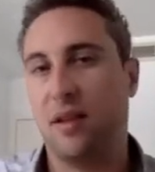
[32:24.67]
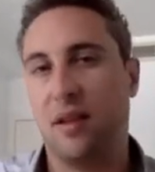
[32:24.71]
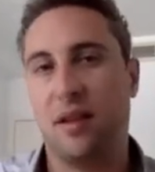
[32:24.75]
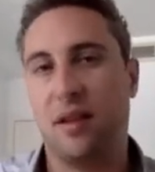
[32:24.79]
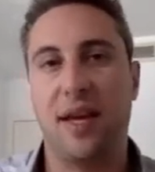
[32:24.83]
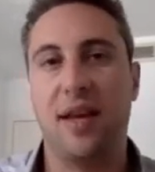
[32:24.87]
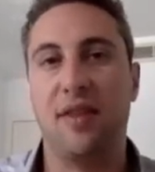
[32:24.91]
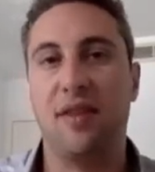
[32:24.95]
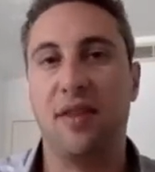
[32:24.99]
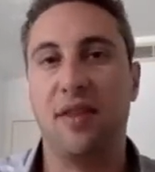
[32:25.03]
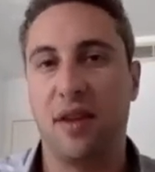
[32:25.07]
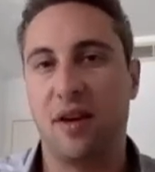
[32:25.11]

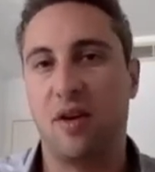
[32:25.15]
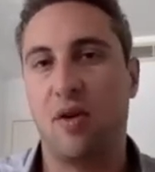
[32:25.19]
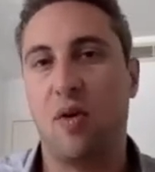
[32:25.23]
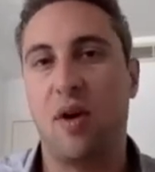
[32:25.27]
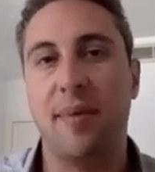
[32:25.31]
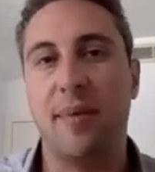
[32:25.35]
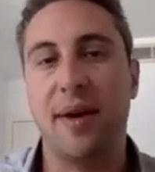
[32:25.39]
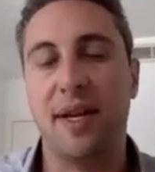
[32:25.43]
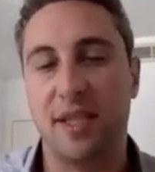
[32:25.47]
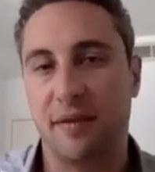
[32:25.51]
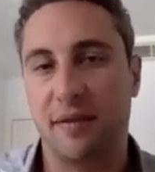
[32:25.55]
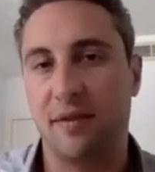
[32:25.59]
in the
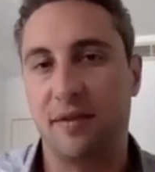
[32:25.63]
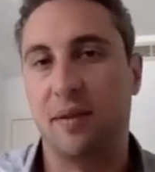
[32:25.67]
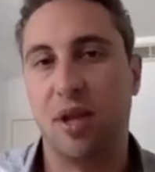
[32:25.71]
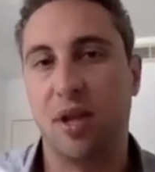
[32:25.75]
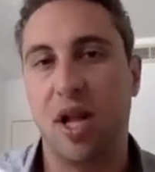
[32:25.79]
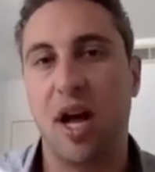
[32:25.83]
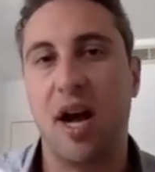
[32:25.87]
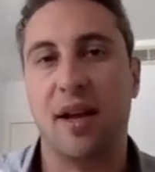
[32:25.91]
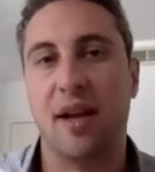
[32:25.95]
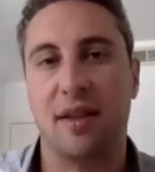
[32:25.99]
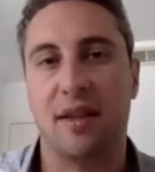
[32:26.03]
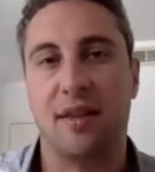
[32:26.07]
Coinbase of the
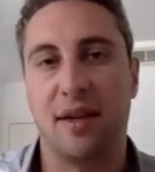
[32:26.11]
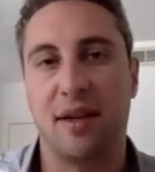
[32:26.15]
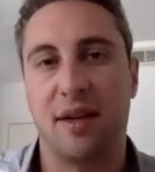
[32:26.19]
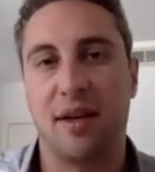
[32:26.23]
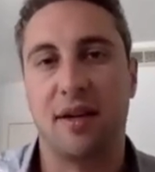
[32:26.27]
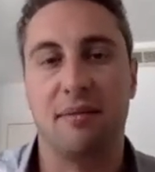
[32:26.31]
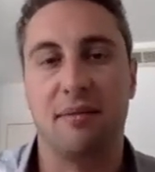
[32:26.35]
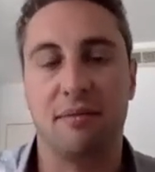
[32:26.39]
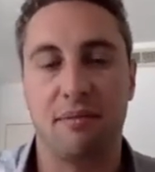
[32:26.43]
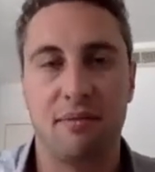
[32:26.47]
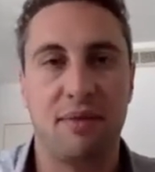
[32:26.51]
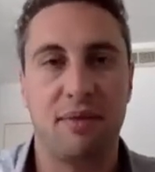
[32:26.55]
block that
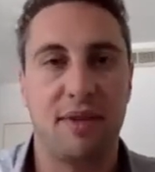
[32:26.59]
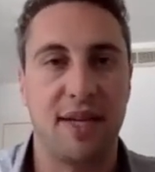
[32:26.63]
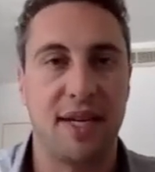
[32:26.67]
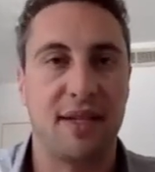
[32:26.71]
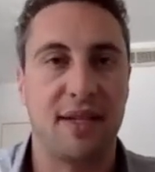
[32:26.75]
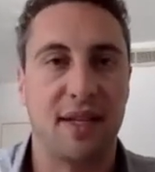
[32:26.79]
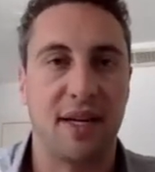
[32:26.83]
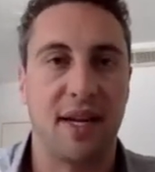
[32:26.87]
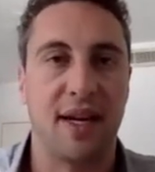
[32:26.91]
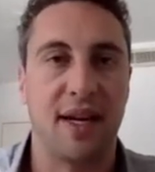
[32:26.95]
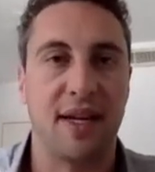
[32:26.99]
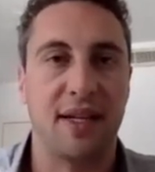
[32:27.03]
they're
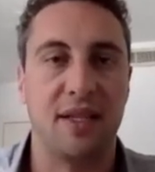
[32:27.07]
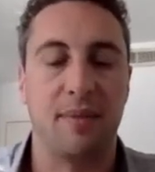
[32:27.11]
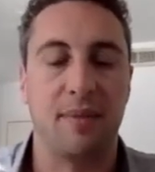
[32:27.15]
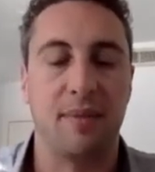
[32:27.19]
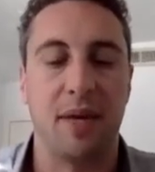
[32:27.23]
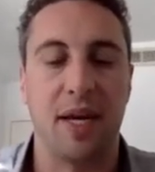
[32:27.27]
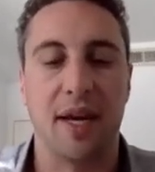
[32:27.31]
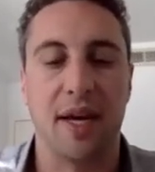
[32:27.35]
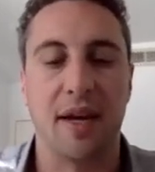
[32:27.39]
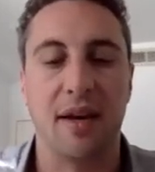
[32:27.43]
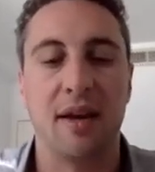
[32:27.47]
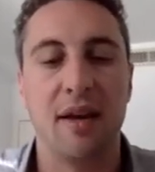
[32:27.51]
designated to
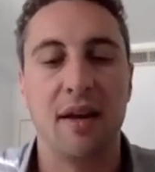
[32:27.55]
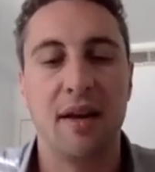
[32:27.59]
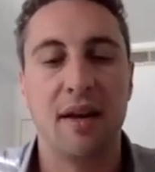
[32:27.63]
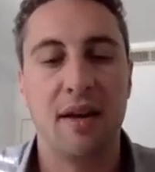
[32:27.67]
be in.